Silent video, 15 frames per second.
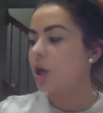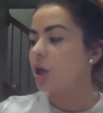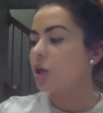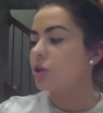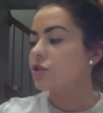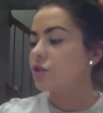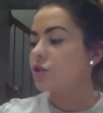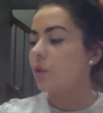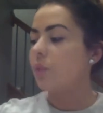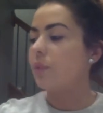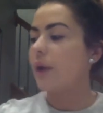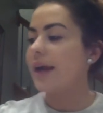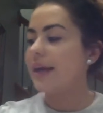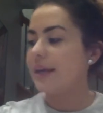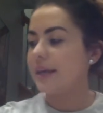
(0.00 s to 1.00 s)
So
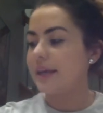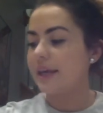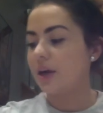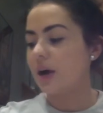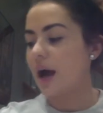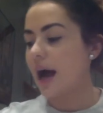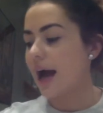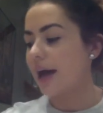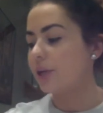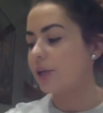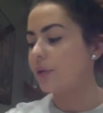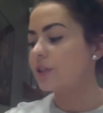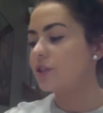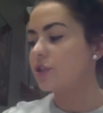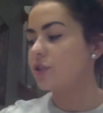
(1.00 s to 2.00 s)
right here on
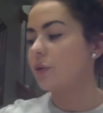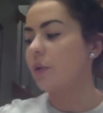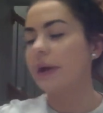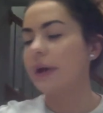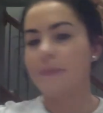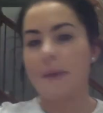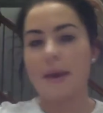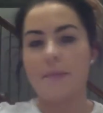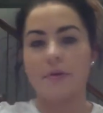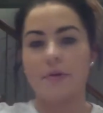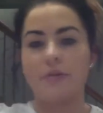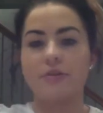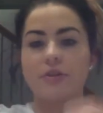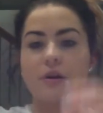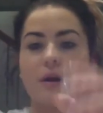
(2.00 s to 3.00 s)
your story paper,
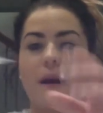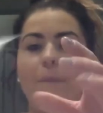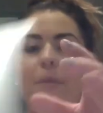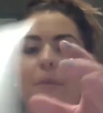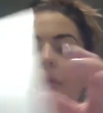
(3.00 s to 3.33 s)
there's a couple